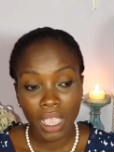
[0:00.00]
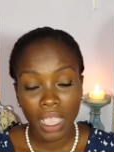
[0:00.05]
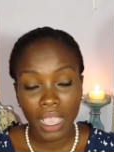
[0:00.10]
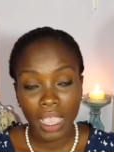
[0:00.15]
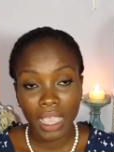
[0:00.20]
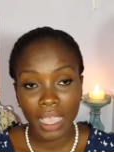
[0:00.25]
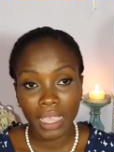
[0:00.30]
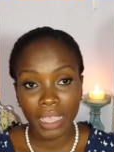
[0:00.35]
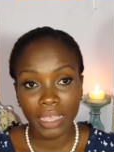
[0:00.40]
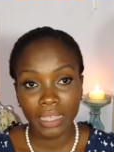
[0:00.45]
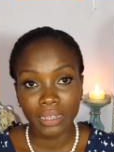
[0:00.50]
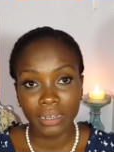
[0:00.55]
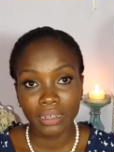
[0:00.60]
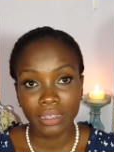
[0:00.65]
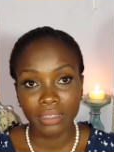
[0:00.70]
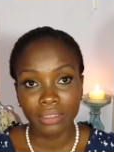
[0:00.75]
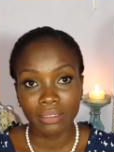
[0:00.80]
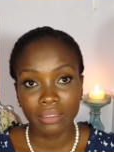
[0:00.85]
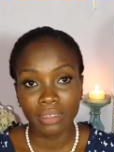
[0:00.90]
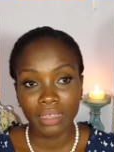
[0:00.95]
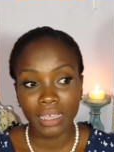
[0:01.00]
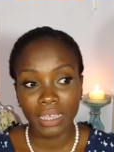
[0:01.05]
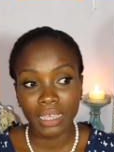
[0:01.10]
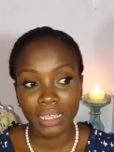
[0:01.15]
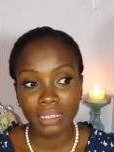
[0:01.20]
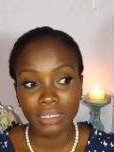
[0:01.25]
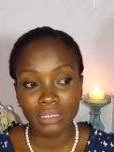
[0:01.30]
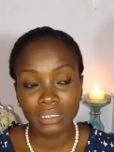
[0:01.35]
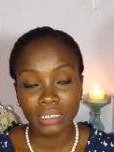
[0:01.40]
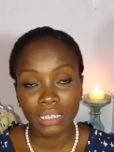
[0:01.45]
and
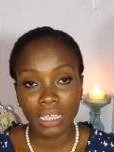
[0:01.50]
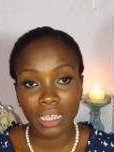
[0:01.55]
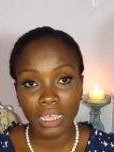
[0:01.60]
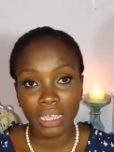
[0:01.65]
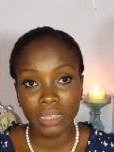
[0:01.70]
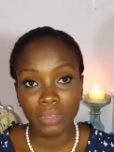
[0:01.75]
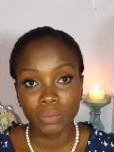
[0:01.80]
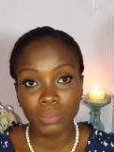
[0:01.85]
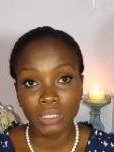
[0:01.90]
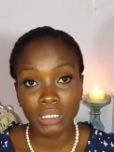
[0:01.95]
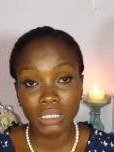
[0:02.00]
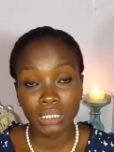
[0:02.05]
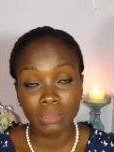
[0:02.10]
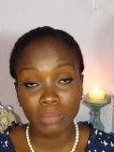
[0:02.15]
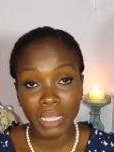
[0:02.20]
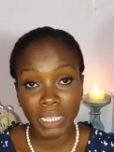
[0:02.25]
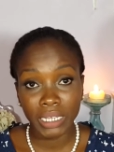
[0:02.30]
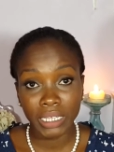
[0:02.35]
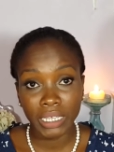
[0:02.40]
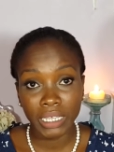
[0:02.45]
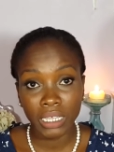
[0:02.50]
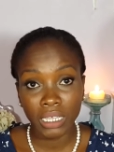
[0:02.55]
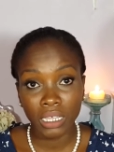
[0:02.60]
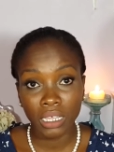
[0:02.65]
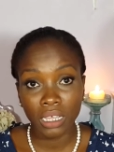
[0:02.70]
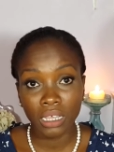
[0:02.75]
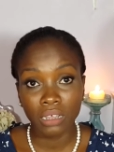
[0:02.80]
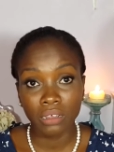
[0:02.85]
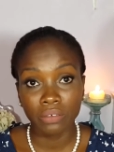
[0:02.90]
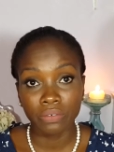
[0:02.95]
that I was
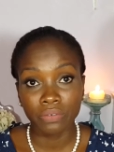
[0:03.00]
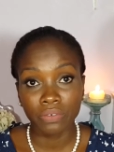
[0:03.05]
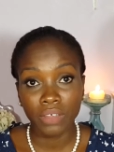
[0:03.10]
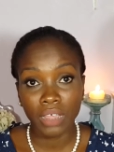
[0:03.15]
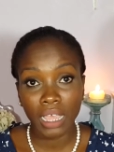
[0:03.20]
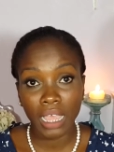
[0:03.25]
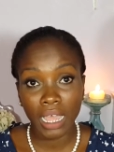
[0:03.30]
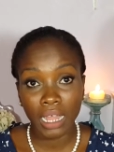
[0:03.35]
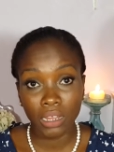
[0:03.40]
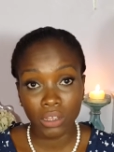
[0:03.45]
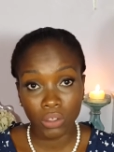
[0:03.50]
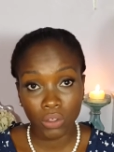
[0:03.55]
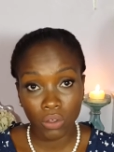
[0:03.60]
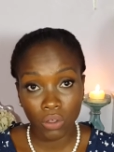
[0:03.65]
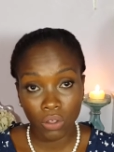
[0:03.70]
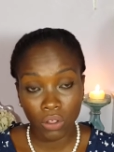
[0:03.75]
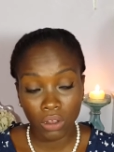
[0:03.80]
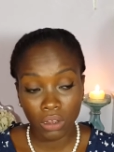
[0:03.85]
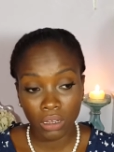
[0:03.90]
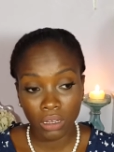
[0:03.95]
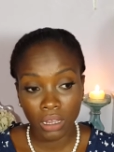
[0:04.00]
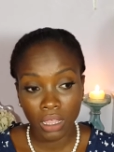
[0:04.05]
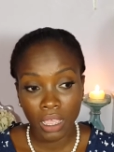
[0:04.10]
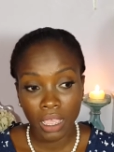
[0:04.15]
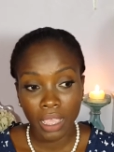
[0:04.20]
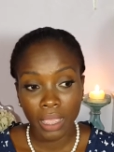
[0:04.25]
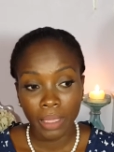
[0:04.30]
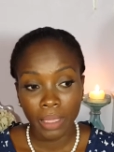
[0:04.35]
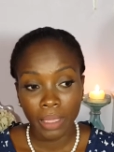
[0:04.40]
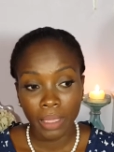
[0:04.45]
smelling of alcohol,
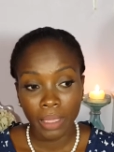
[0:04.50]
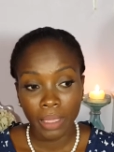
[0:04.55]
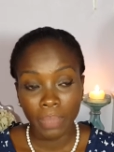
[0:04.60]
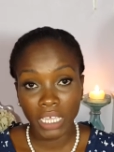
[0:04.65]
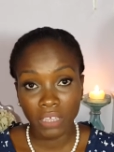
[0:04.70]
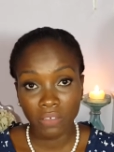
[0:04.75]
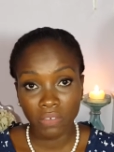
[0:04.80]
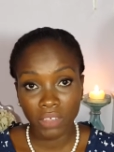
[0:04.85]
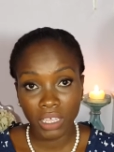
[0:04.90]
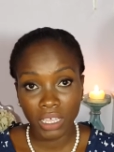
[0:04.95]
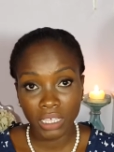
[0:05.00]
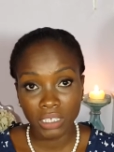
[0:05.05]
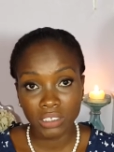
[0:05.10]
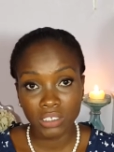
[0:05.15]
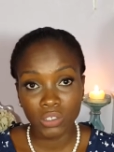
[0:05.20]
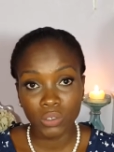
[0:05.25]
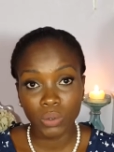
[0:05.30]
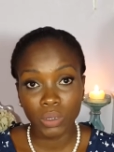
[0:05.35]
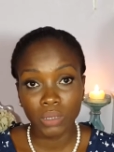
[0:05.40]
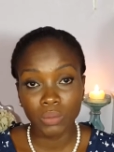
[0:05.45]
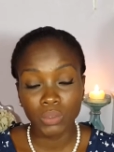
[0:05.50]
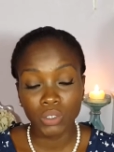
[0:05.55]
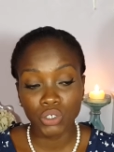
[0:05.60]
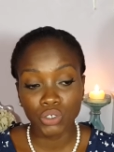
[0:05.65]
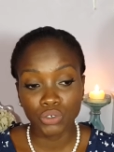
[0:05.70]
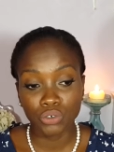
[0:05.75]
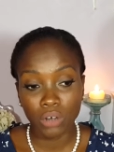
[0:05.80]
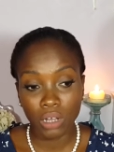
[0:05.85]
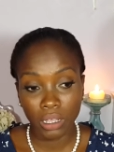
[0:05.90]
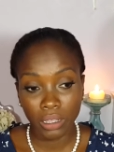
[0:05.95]
behaving as though I was
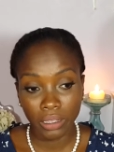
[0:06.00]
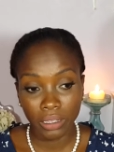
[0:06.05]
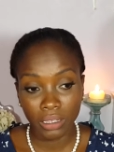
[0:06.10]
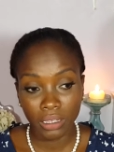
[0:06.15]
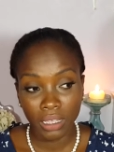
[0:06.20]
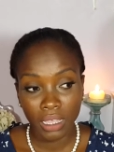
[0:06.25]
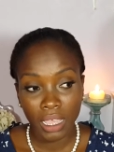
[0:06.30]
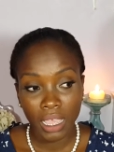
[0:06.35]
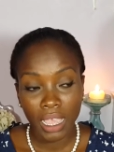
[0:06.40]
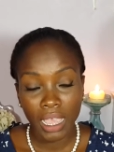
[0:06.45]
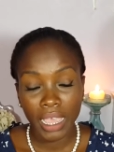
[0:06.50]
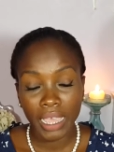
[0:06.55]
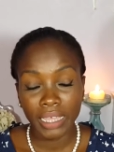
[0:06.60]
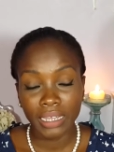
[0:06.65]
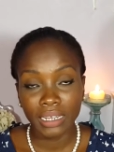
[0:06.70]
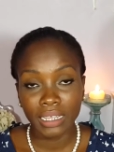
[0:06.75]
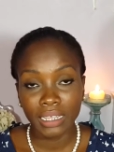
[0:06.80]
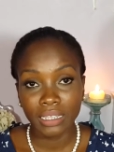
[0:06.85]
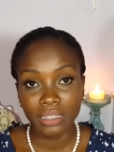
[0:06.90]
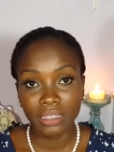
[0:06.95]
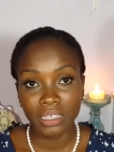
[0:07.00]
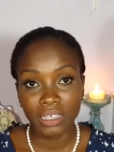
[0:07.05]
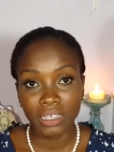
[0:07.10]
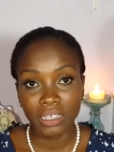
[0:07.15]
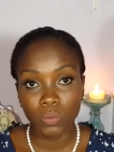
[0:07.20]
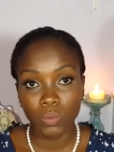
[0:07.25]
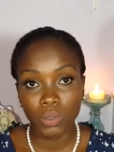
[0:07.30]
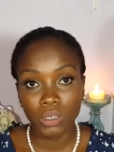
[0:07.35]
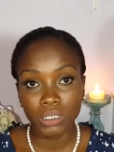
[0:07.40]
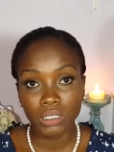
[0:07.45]
drunk, and that
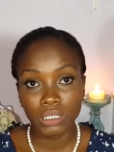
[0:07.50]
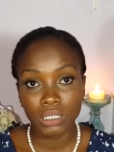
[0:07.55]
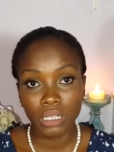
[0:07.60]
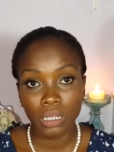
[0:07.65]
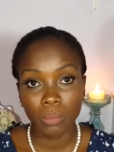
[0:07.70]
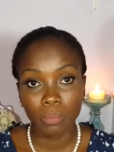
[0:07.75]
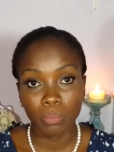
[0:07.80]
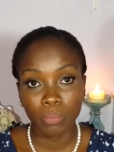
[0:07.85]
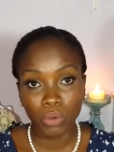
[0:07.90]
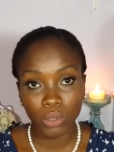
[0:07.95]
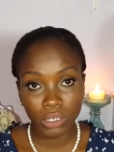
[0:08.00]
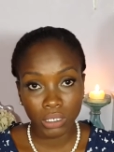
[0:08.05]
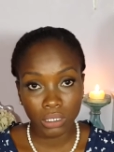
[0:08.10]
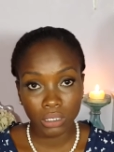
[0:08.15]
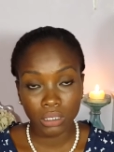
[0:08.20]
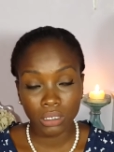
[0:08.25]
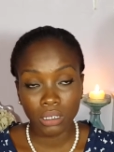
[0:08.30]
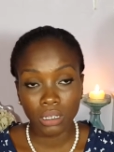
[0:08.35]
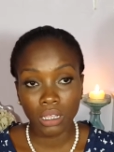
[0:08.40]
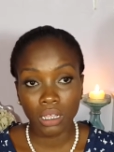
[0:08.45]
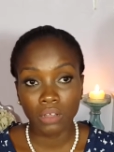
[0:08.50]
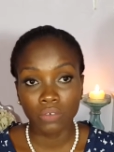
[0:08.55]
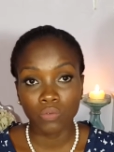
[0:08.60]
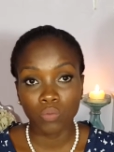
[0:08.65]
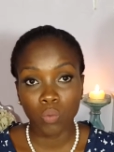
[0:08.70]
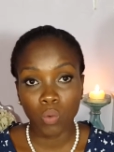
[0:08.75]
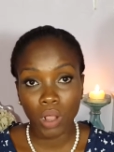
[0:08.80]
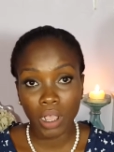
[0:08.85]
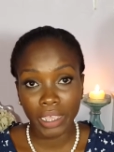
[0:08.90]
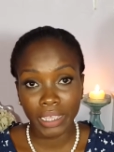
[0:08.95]
there was a bottle
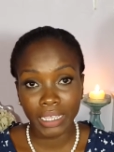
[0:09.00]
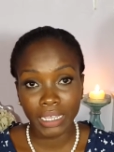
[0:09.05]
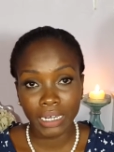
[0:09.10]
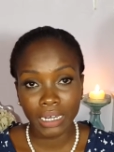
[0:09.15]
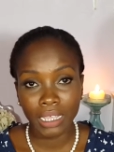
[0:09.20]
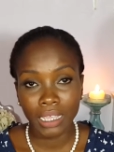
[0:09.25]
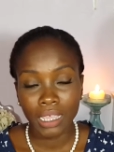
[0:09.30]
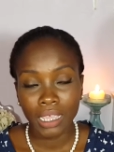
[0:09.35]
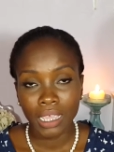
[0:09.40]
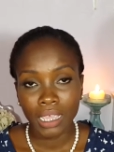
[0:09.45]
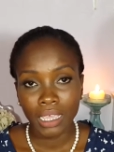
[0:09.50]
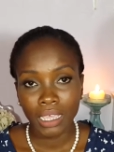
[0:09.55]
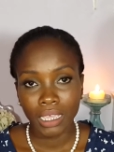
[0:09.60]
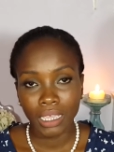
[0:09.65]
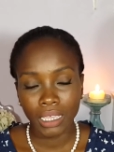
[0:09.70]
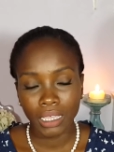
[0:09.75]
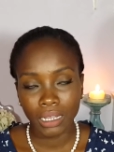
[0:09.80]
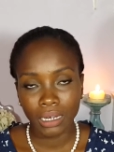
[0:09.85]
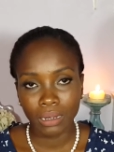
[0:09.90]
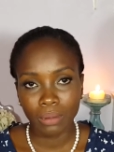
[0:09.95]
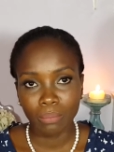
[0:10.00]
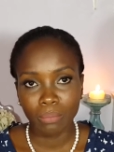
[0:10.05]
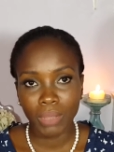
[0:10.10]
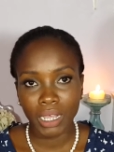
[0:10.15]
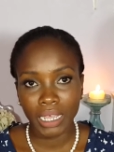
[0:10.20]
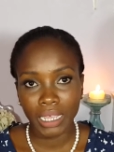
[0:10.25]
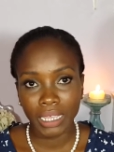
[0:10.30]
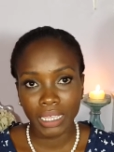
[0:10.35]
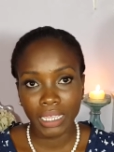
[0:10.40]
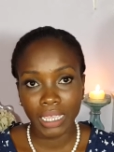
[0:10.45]
of wine in
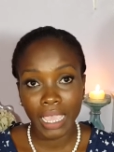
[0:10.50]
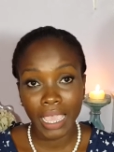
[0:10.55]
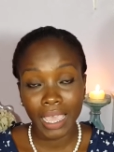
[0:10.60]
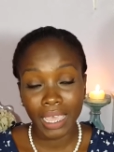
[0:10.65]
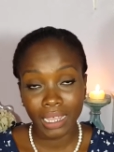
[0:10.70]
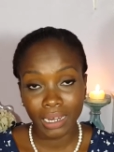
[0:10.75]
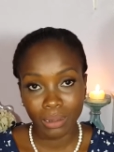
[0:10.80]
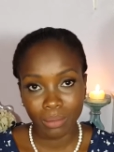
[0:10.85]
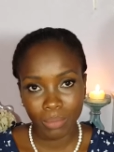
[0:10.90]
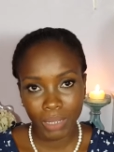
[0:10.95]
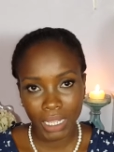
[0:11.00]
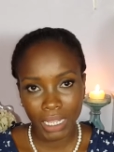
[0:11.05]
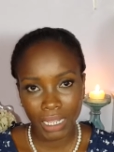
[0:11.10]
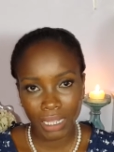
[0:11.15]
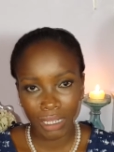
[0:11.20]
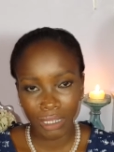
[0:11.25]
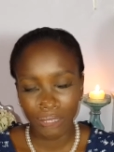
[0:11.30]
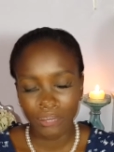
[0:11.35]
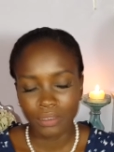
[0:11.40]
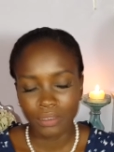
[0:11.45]
my handbag.